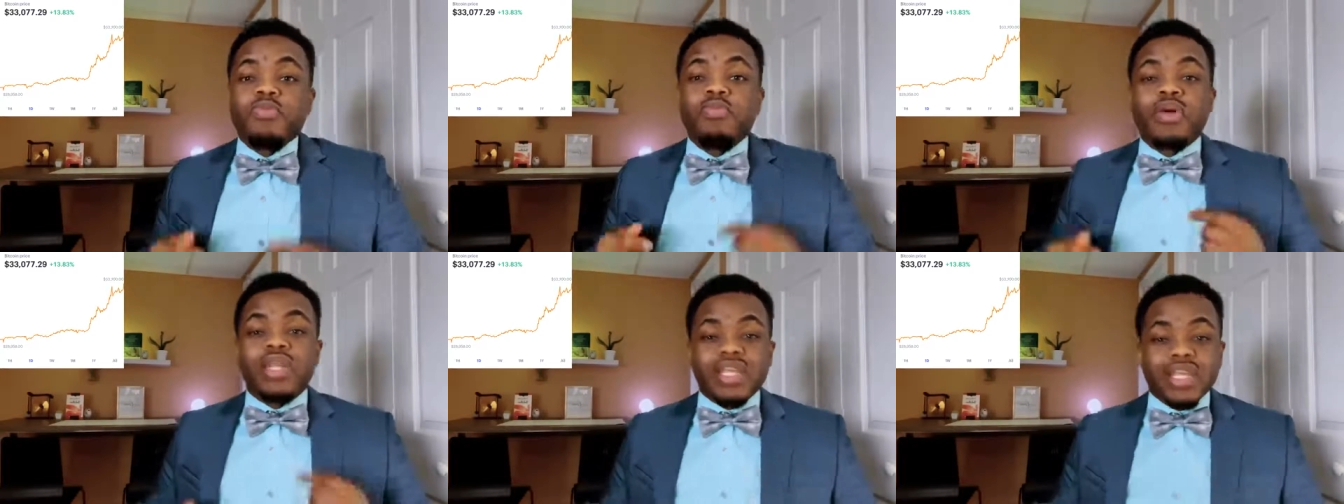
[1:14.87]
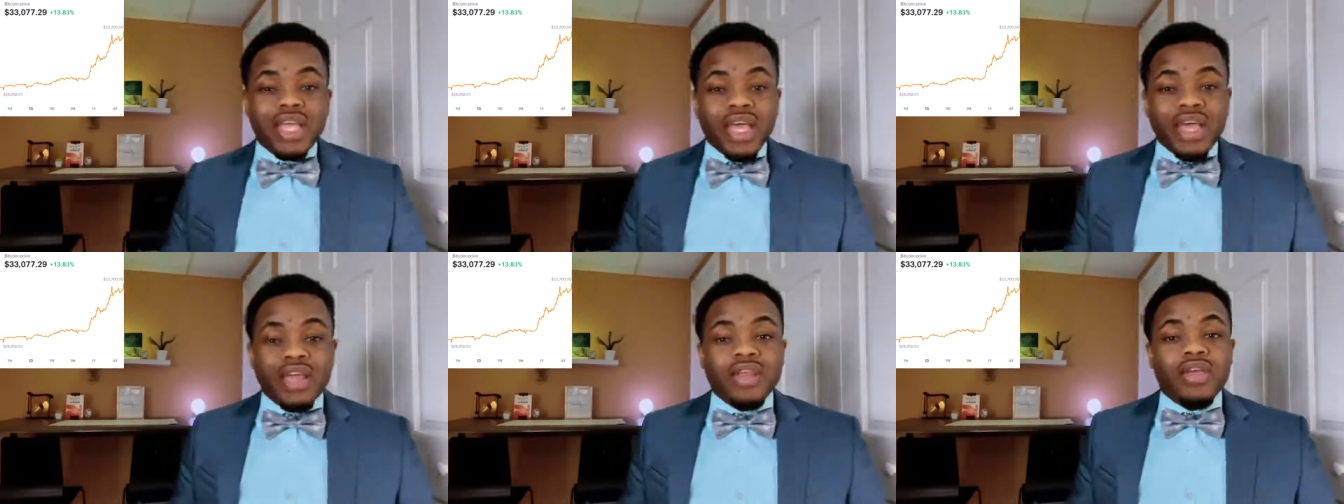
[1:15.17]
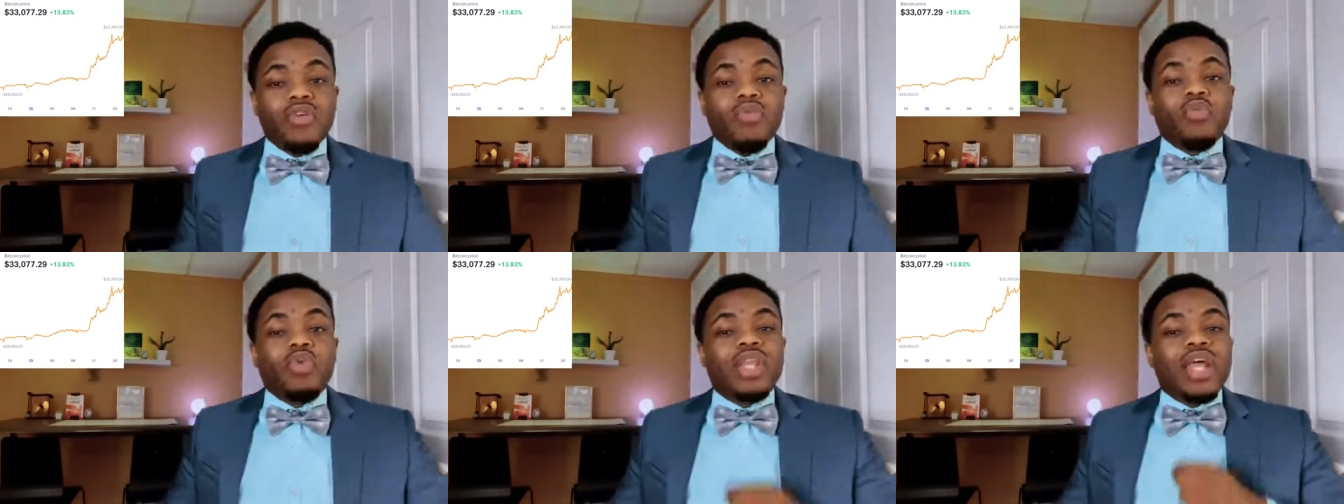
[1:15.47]
but again,
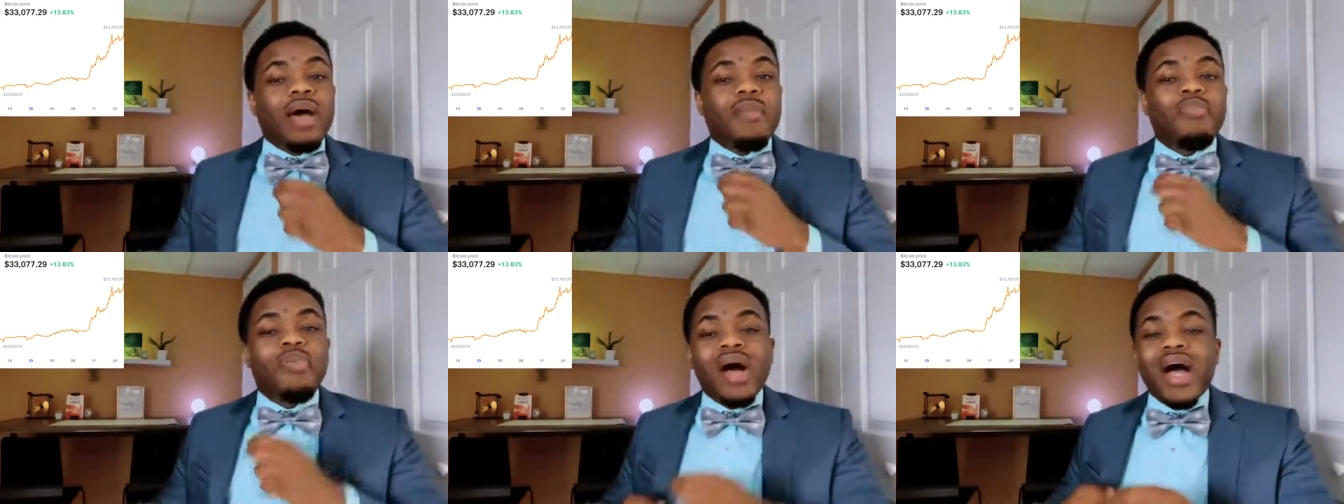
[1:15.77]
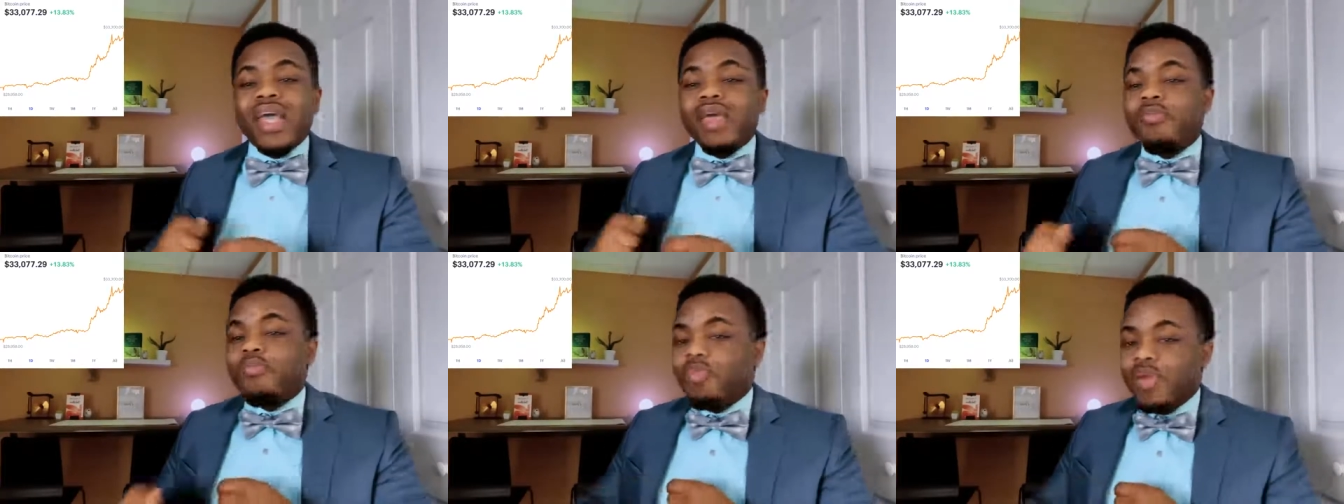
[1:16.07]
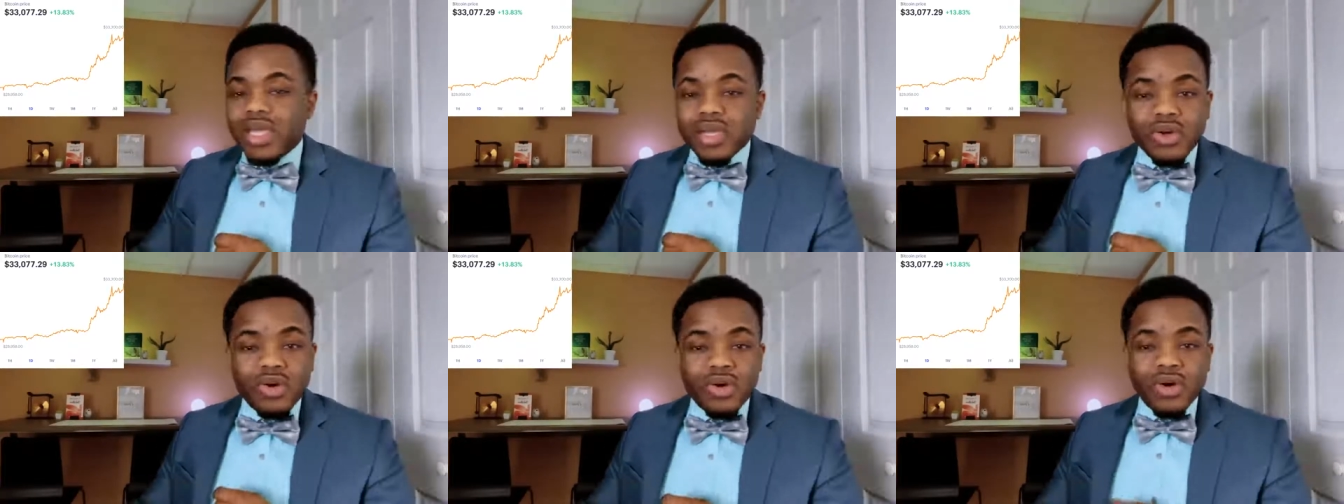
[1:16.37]
we're not buying
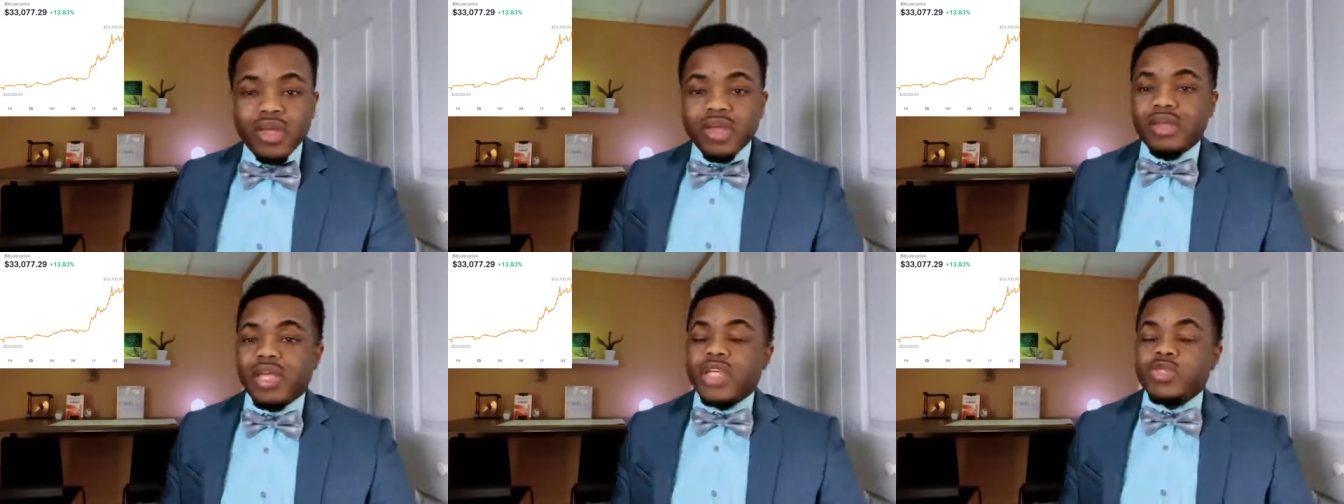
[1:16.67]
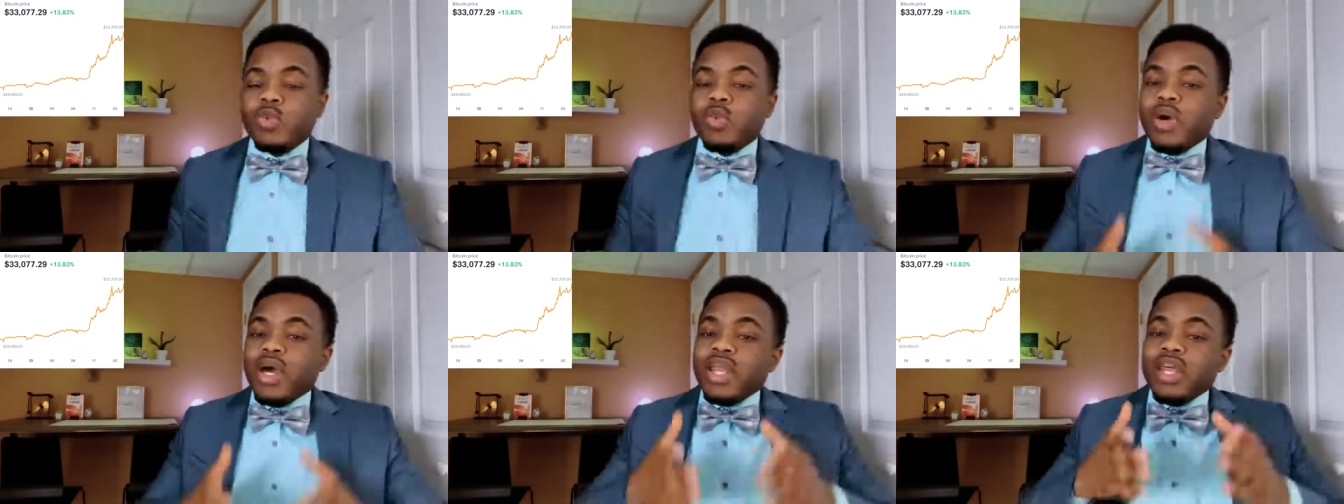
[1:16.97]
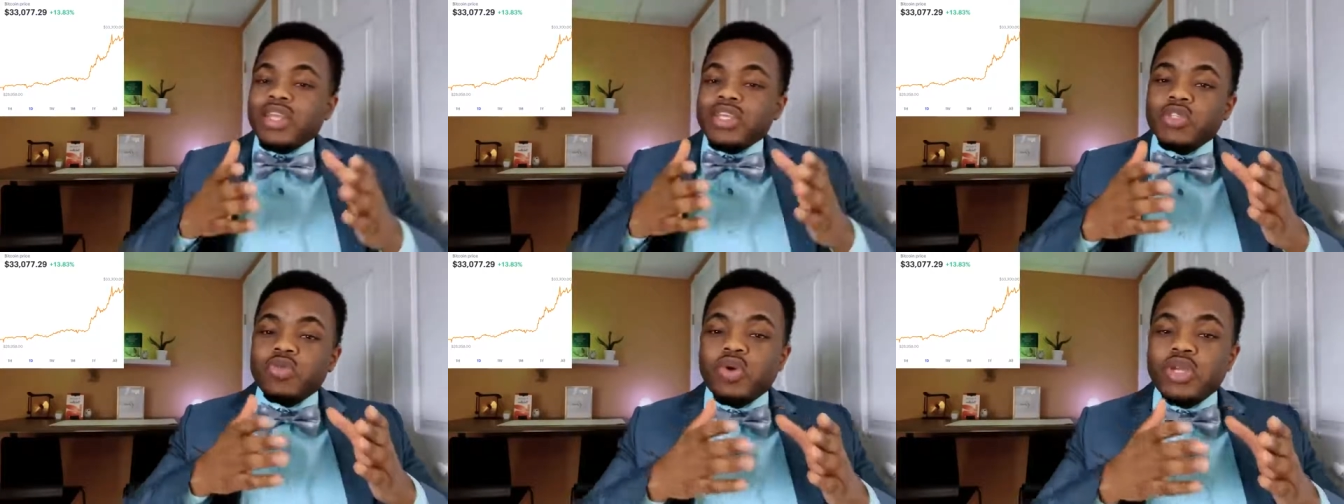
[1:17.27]
Bitcoin because we want
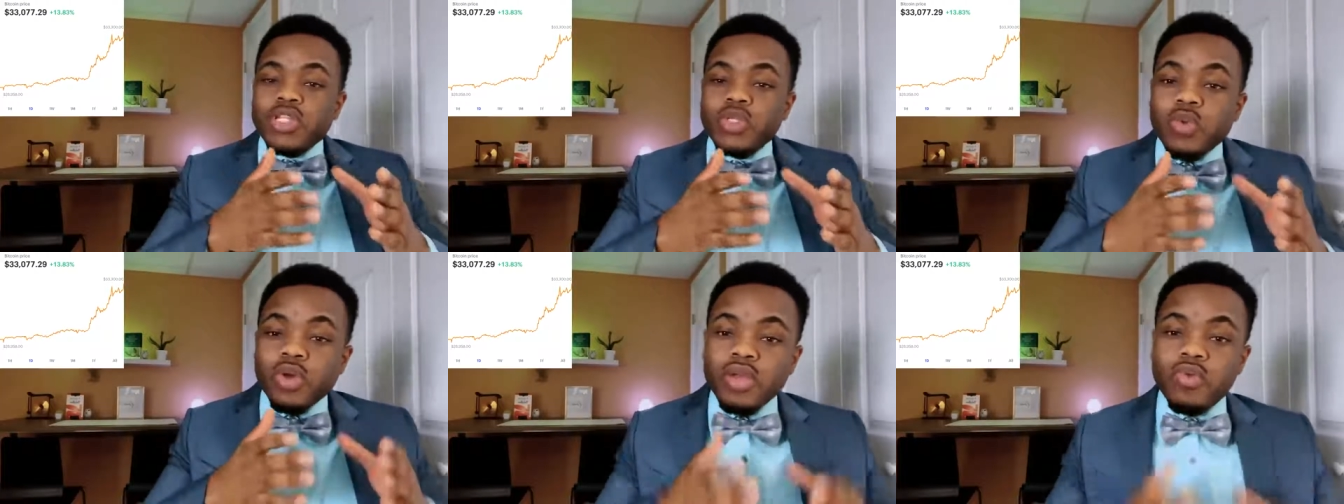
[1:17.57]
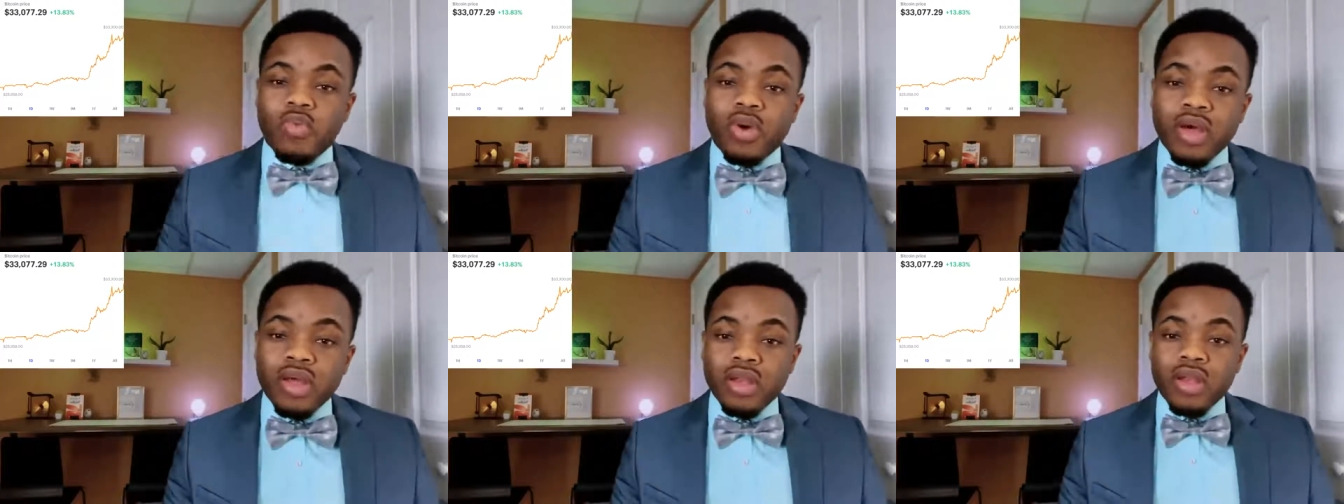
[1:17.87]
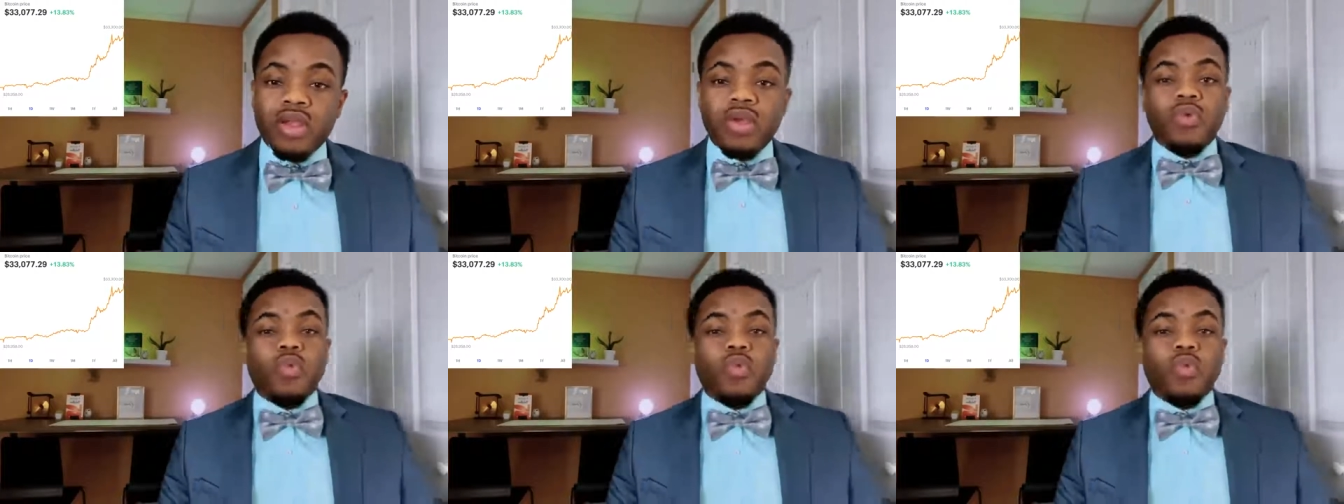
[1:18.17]
it in 2021.